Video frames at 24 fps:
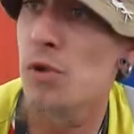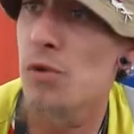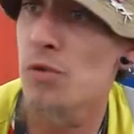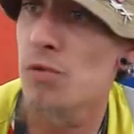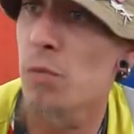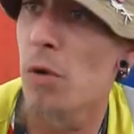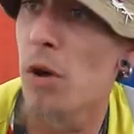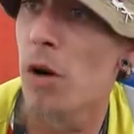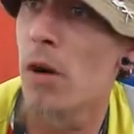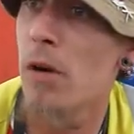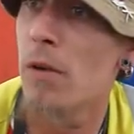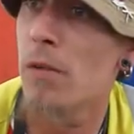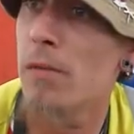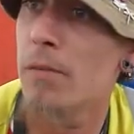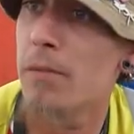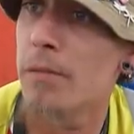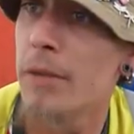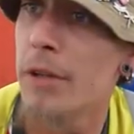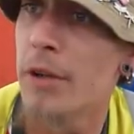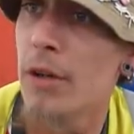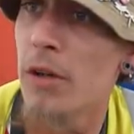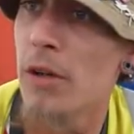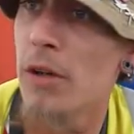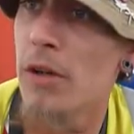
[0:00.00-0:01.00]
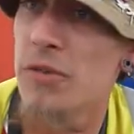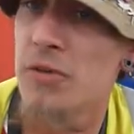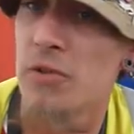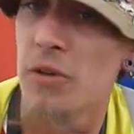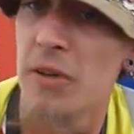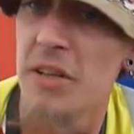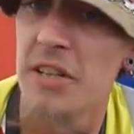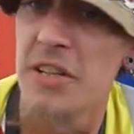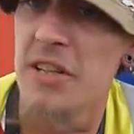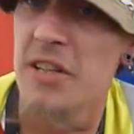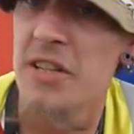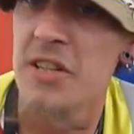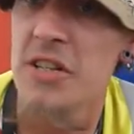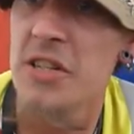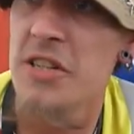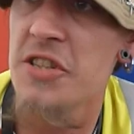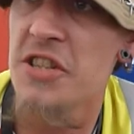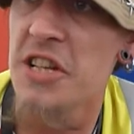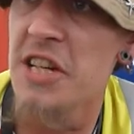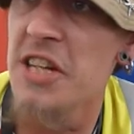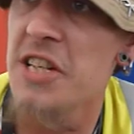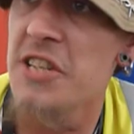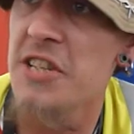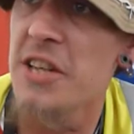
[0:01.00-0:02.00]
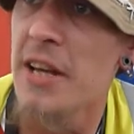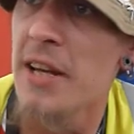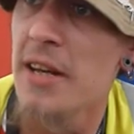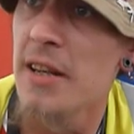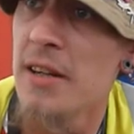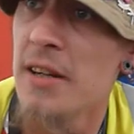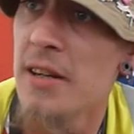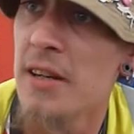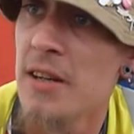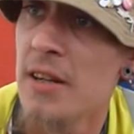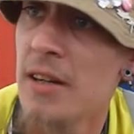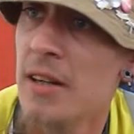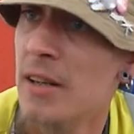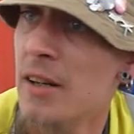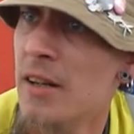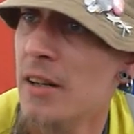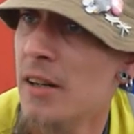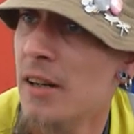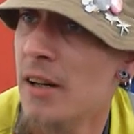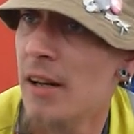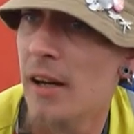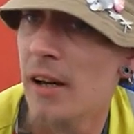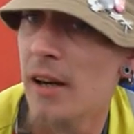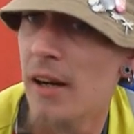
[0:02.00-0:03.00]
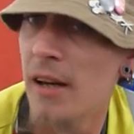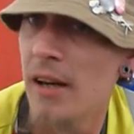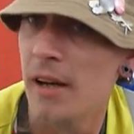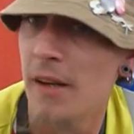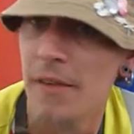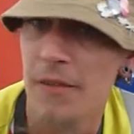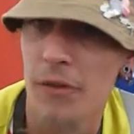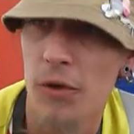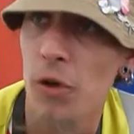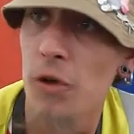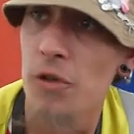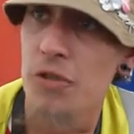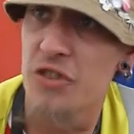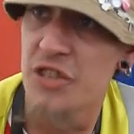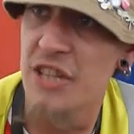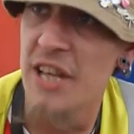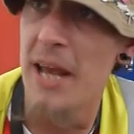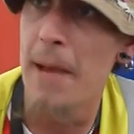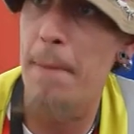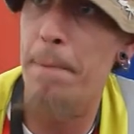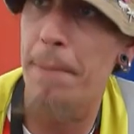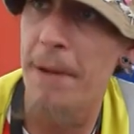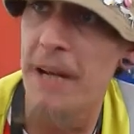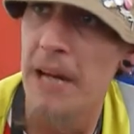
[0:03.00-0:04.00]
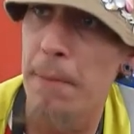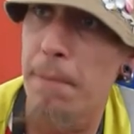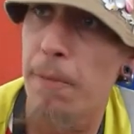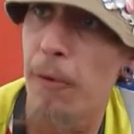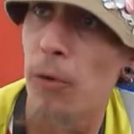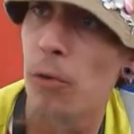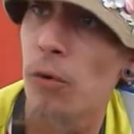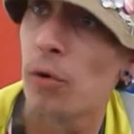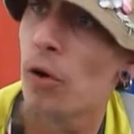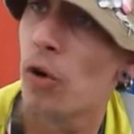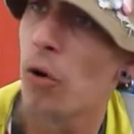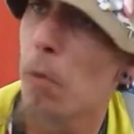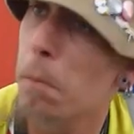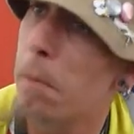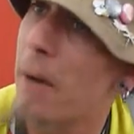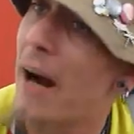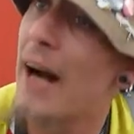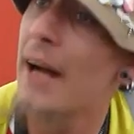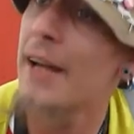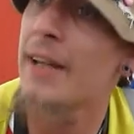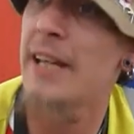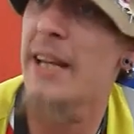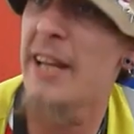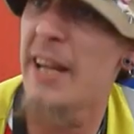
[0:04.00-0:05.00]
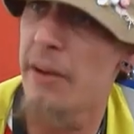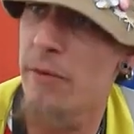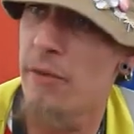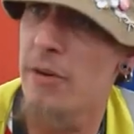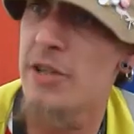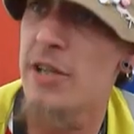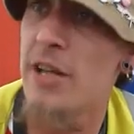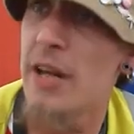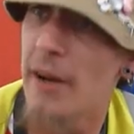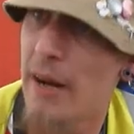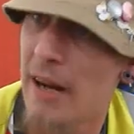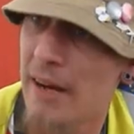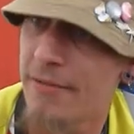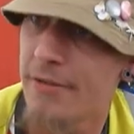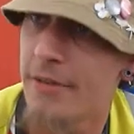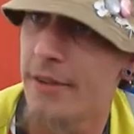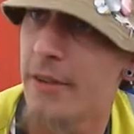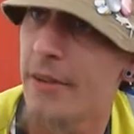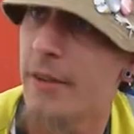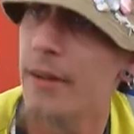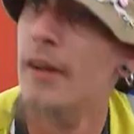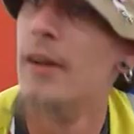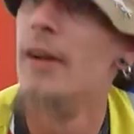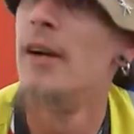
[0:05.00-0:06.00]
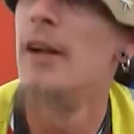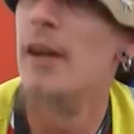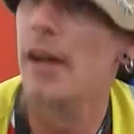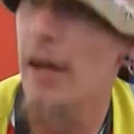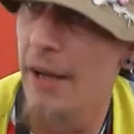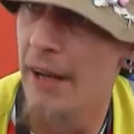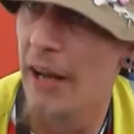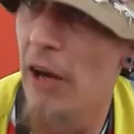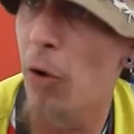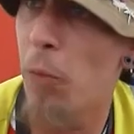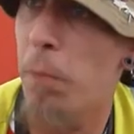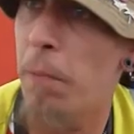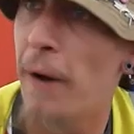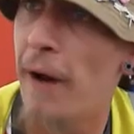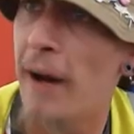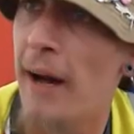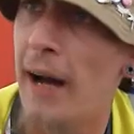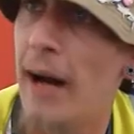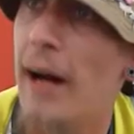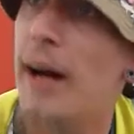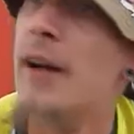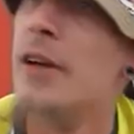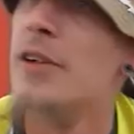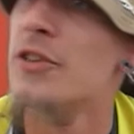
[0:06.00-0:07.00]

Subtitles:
does what, so it's easy. Those same people come back year and year after and help out.